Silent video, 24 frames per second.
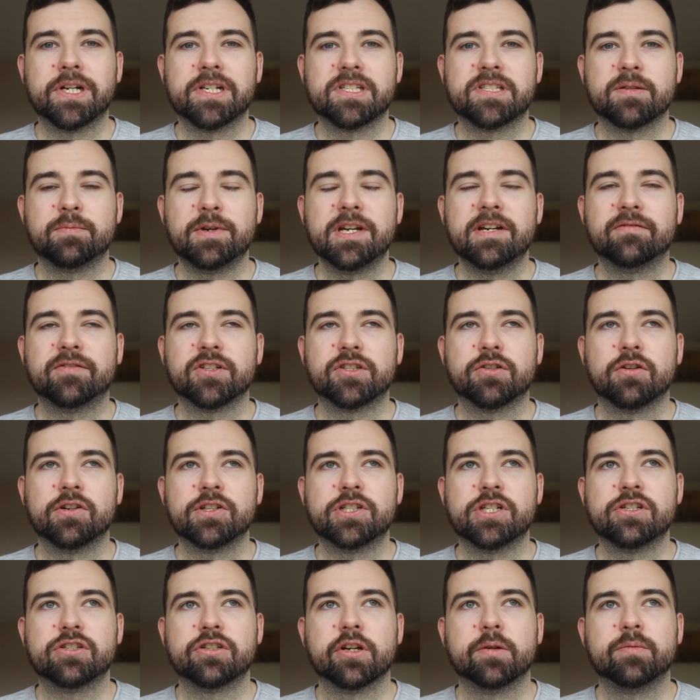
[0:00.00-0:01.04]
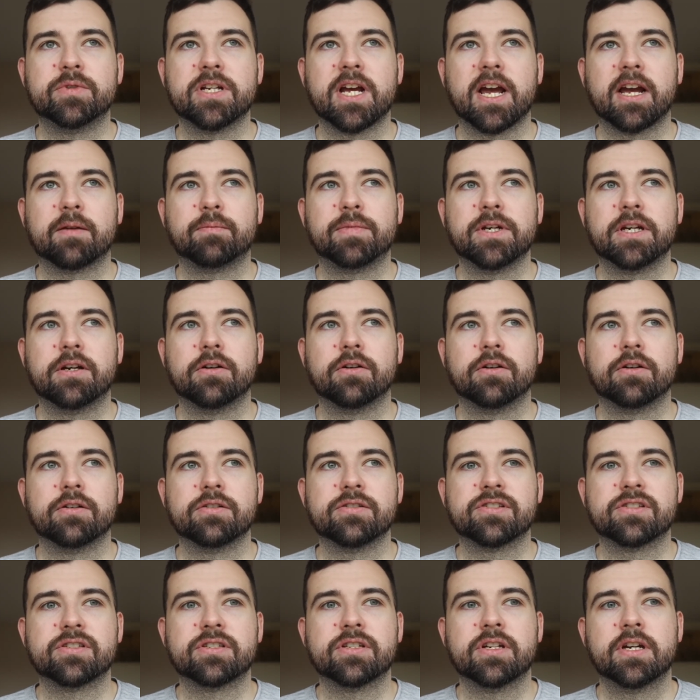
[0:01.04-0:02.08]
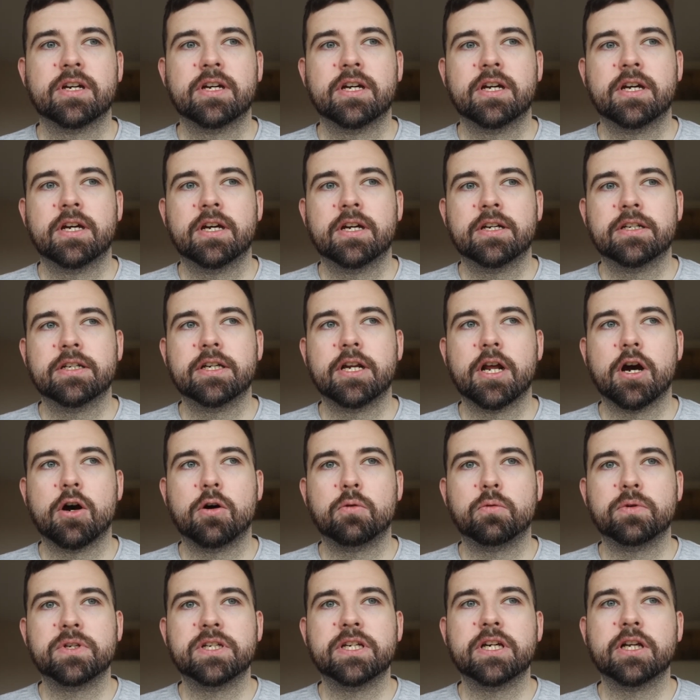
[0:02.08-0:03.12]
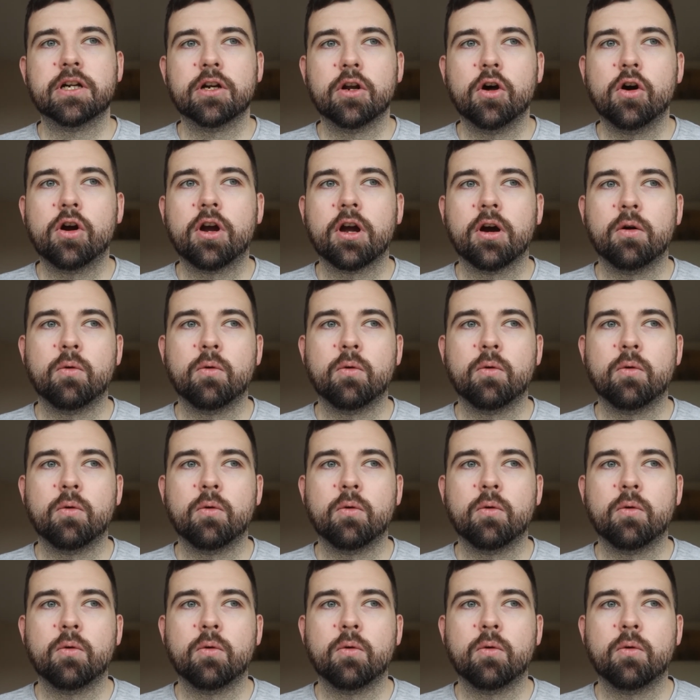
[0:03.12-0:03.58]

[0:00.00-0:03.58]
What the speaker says: It's a bit of a touchy subject because, you look at